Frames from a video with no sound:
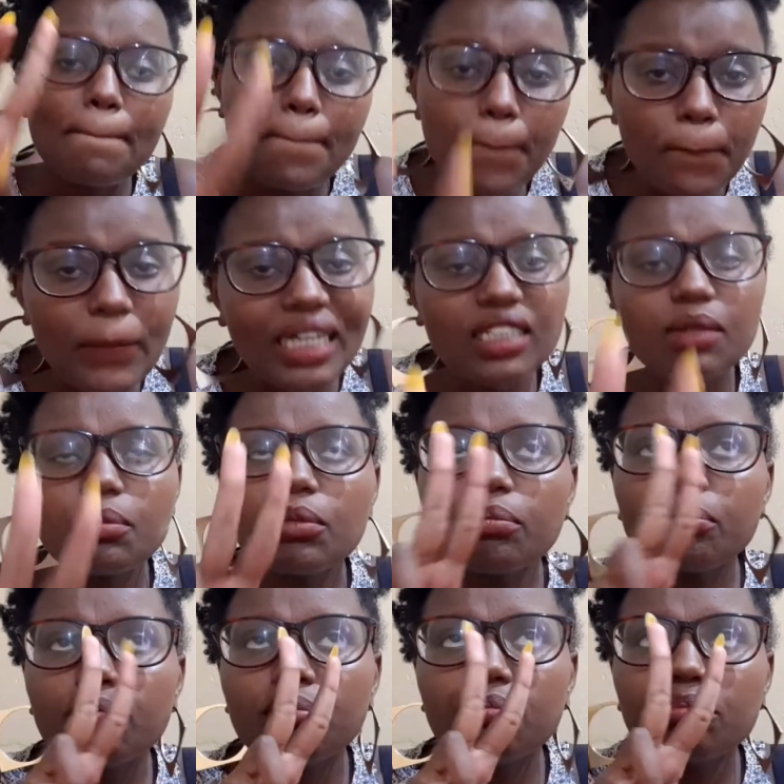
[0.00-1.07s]

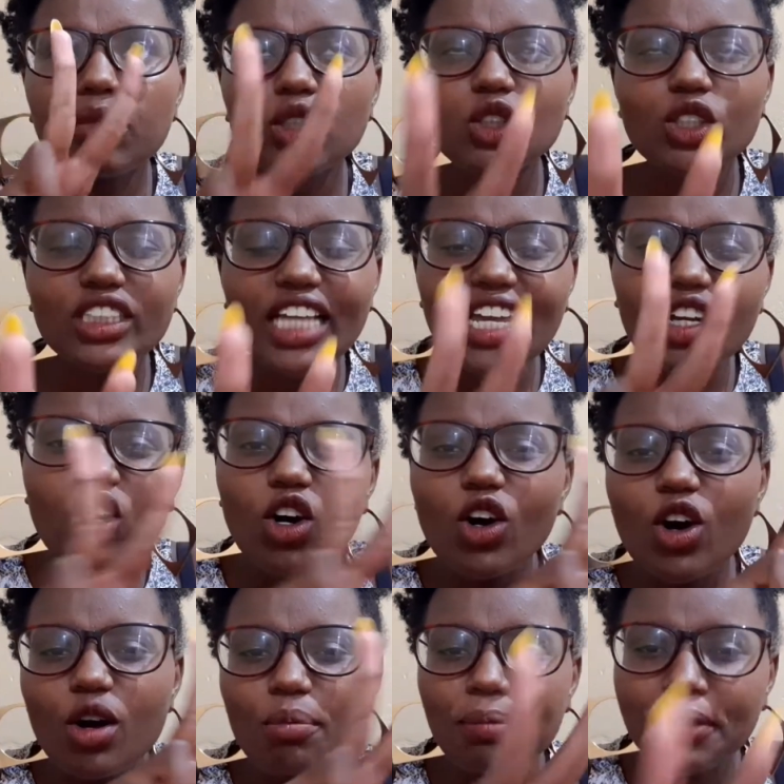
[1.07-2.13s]
motorcycle,
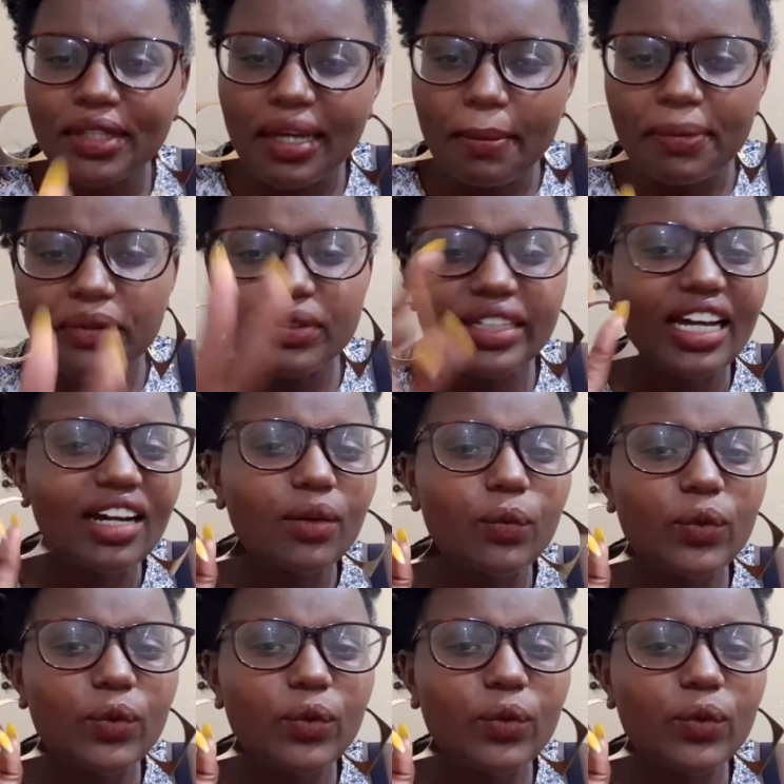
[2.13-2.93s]
or boda boda,